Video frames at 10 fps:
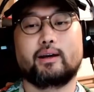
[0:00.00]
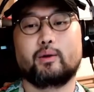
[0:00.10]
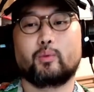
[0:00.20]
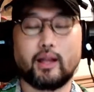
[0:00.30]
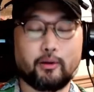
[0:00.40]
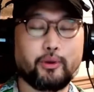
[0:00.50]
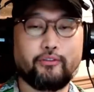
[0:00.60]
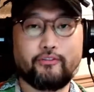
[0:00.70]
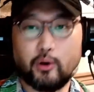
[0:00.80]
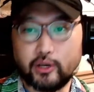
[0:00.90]
will help you
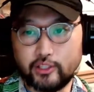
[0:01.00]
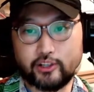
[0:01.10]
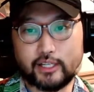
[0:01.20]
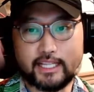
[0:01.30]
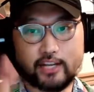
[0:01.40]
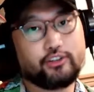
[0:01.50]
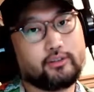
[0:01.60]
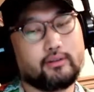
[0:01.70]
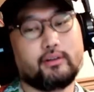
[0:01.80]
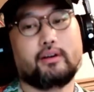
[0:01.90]
focus your
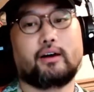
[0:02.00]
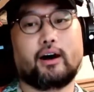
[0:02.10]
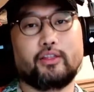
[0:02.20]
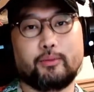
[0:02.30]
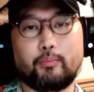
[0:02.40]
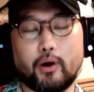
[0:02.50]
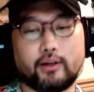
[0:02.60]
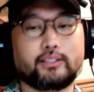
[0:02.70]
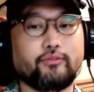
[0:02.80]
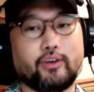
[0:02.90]
attention on the
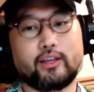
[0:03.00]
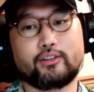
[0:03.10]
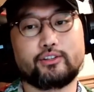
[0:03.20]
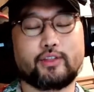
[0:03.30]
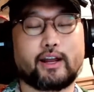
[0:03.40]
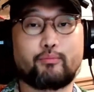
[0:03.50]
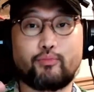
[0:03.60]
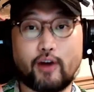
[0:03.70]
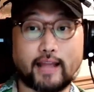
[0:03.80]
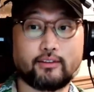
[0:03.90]
parts of English that are
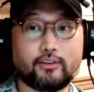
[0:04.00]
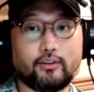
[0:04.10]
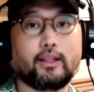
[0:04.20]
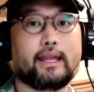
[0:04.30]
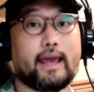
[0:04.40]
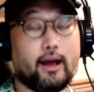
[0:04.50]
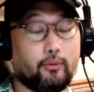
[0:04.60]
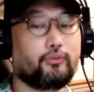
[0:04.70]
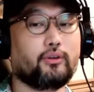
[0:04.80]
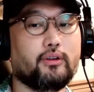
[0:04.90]
practical and
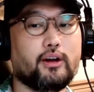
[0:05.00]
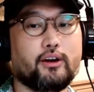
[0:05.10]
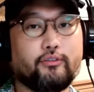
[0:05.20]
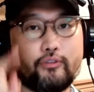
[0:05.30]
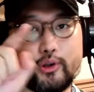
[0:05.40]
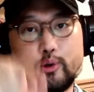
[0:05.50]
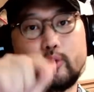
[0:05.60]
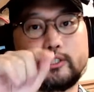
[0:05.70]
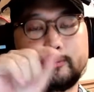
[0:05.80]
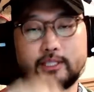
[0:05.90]
helpful for
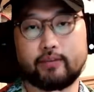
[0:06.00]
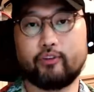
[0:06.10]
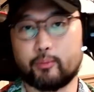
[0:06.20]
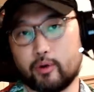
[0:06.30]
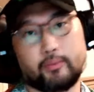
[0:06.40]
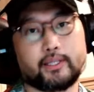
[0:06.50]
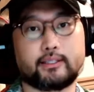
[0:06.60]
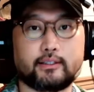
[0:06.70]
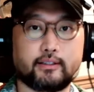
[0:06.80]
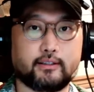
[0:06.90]
your specific
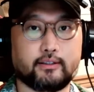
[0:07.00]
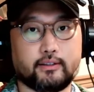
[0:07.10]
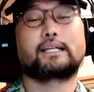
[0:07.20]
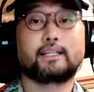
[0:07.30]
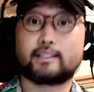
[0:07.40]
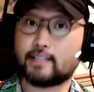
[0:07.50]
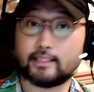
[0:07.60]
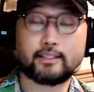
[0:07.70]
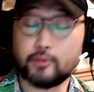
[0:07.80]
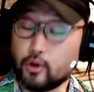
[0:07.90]
purpose. Set
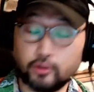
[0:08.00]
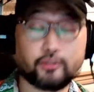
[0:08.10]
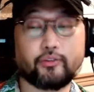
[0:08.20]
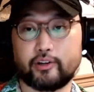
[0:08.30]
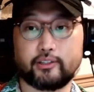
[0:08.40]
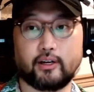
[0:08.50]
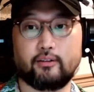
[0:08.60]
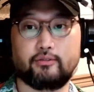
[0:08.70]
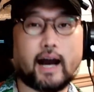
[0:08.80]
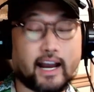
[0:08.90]
some goals for
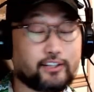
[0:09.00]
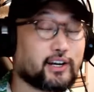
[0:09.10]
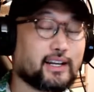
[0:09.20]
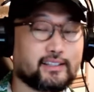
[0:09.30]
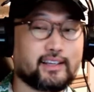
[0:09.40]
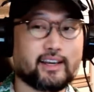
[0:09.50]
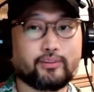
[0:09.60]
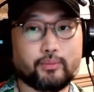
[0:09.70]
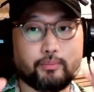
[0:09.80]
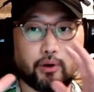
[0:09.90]
yourself. I try to set
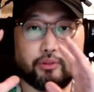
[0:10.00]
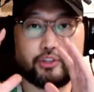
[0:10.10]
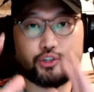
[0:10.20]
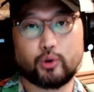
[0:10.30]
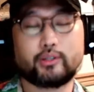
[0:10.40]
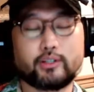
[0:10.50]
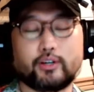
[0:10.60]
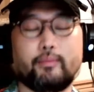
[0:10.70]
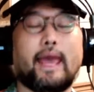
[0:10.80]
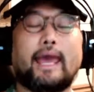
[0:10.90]
both
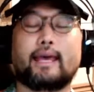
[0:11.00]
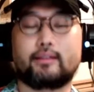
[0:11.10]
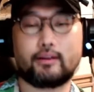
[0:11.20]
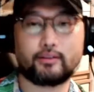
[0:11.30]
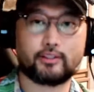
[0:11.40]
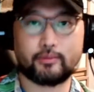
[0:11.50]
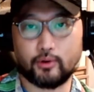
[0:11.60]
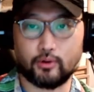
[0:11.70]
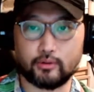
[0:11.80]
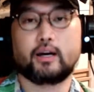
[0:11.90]
short-term and long-term
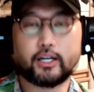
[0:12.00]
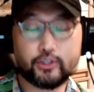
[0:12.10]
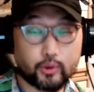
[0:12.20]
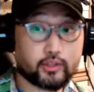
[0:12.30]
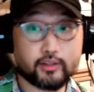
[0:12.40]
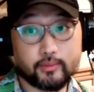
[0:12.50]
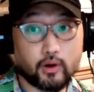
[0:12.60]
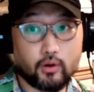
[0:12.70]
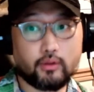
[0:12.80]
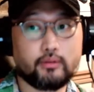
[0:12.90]
goals. A short-term
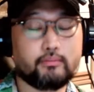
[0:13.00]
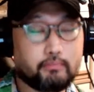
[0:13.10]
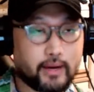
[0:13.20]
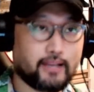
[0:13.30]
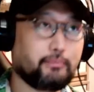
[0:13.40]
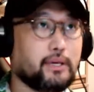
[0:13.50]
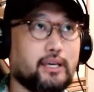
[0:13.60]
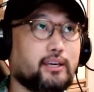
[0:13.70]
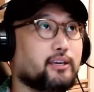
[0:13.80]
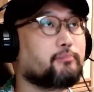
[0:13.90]
goal might
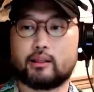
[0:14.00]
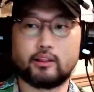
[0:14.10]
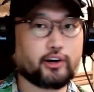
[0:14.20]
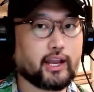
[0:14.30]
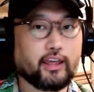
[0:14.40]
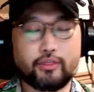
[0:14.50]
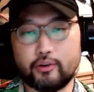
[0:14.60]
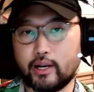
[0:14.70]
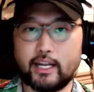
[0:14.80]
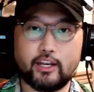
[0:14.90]
be learning
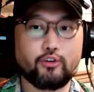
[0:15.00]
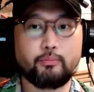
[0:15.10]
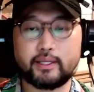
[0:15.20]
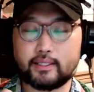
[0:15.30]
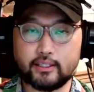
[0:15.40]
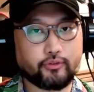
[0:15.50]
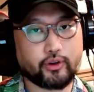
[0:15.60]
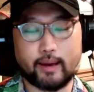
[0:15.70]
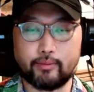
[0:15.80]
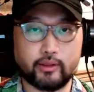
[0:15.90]
30 new business
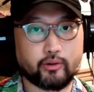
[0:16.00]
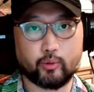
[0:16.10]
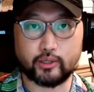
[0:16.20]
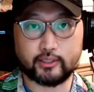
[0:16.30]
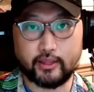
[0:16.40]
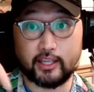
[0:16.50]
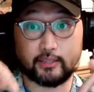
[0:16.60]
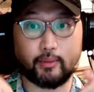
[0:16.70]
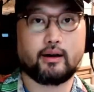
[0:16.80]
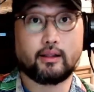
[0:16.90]
vocabulary words this
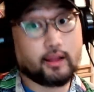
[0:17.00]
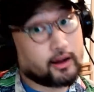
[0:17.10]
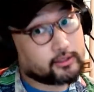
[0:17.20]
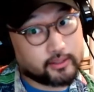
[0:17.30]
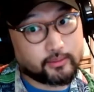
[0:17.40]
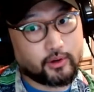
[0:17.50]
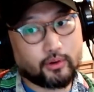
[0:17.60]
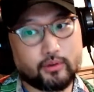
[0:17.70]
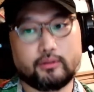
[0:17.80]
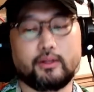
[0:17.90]
month. A long-term
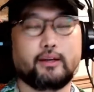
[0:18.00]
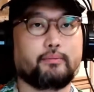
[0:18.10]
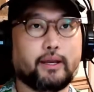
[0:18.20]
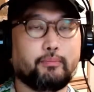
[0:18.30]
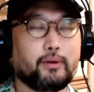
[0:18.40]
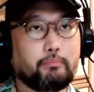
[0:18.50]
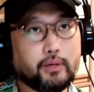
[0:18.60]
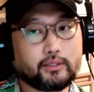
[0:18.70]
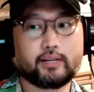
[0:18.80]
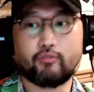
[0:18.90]
goal might be
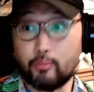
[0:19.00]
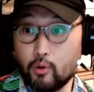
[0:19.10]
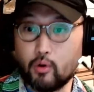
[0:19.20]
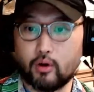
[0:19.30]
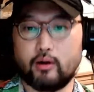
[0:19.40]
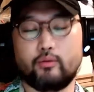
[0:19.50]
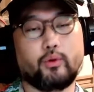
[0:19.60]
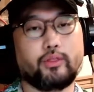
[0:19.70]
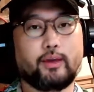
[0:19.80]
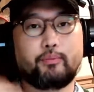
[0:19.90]
building rapport
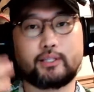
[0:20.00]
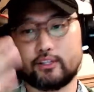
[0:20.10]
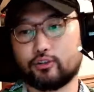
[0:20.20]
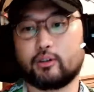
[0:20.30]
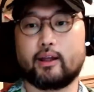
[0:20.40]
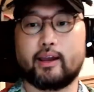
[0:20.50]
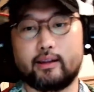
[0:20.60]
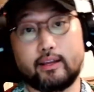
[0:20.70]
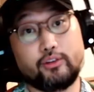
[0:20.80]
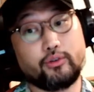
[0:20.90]
with a potential client
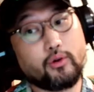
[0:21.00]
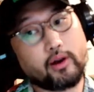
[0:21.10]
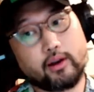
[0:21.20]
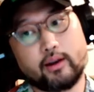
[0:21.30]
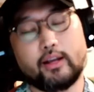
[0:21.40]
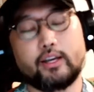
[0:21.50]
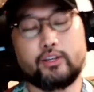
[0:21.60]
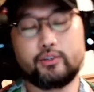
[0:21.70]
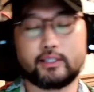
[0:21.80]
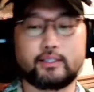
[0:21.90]
in New York
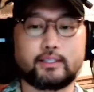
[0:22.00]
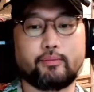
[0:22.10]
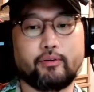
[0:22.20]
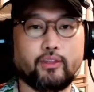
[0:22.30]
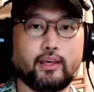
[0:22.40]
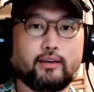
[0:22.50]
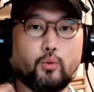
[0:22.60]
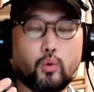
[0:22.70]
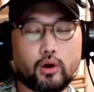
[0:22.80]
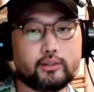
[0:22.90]
using some of the
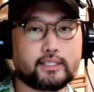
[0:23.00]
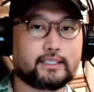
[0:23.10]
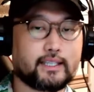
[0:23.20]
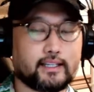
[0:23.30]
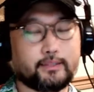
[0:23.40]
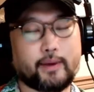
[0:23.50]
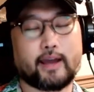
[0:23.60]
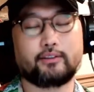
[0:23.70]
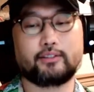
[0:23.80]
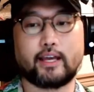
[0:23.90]
words and sentence
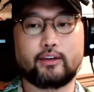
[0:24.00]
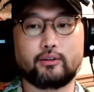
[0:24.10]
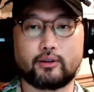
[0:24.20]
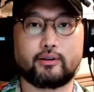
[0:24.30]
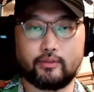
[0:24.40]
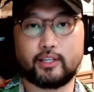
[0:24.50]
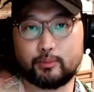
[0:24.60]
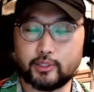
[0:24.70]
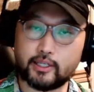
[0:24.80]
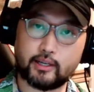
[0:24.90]
patterns that you learned this
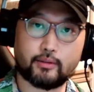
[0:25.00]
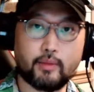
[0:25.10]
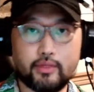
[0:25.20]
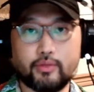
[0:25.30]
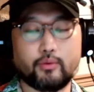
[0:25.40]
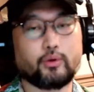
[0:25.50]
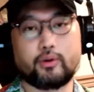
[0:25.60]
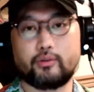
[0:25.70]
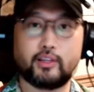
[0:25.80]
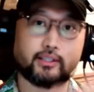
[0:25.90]
particular month
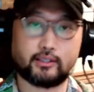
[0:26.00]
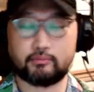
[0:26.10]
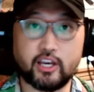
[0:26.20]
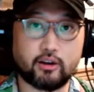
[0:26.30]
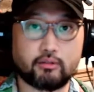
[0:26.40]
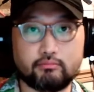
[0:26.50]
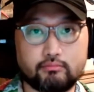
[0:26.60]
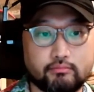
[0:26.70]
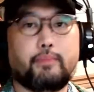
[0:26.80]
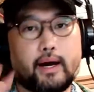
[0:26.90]
or this year.
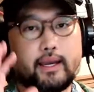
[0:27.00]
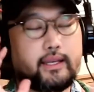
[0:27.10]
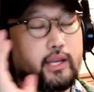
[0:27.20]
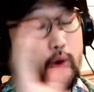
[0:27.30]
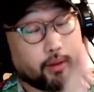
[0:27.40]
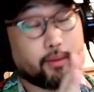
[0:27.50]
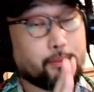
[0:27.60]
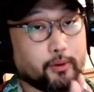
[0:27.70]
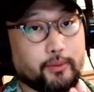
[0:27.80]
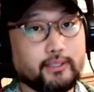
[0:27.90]
By knowing my
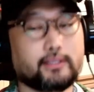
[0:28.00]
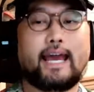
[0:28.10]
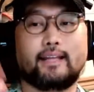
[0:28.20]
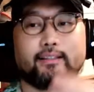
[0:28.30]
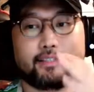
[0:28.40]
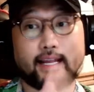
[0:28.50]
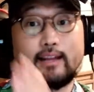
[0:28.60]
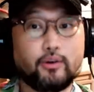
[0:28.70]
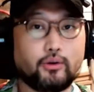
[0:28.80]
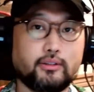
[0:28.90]
purpose and
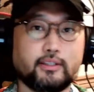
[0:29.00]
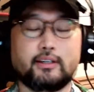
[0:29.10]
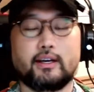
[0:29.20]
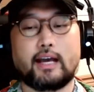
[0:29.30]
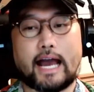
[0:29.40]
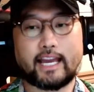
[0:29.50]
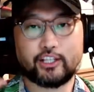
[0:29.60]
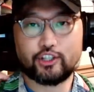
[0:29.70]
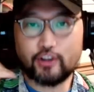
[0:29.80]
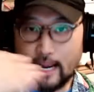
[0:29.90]
setting goals, I can
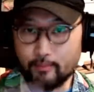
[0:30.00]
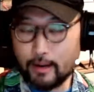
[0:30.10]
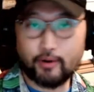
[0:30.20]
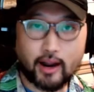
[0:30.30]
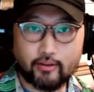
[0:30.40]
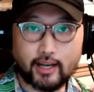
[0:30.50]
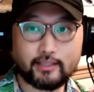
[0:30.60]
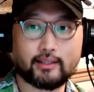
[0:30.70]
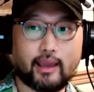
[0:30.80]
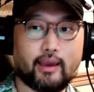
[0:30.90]
track my
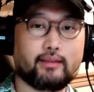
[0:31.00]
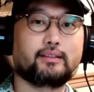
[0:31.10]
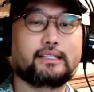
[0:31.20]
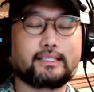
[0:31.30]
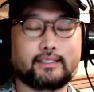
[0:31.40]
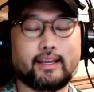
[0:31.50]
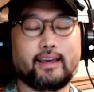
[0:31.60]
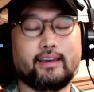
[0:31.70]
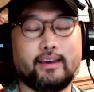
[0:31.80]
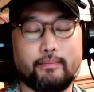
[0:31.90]
progress and
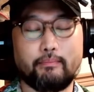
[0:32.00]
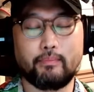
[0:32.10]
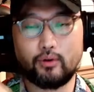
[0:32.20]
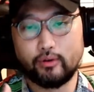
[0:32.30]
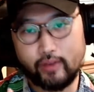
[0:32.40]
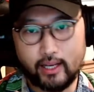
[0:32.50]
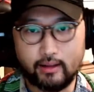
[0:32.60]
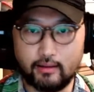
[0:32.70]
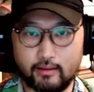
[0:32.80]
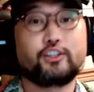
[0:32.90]
stay
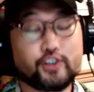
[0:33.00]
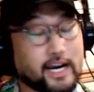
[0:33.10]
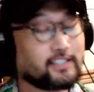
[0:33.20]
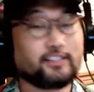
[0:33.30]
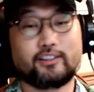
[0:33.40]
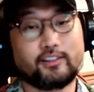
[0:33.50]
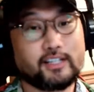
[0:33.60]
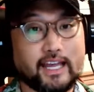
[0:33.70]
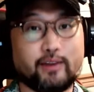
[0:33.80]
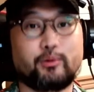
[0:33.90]
motivated. Trying to learn a
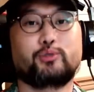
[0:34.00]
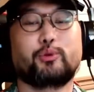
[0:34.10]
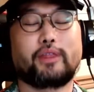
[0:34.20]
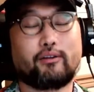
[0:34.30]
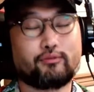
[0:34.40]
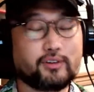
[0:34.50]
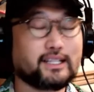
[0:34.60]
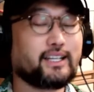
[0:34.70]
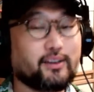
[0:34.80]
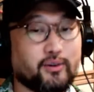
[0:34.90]
language without
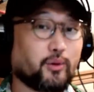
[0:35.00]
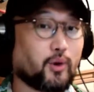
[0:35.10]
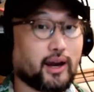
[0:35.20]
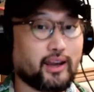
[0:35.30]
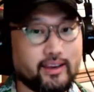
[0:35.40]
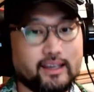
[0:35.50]
really knowing why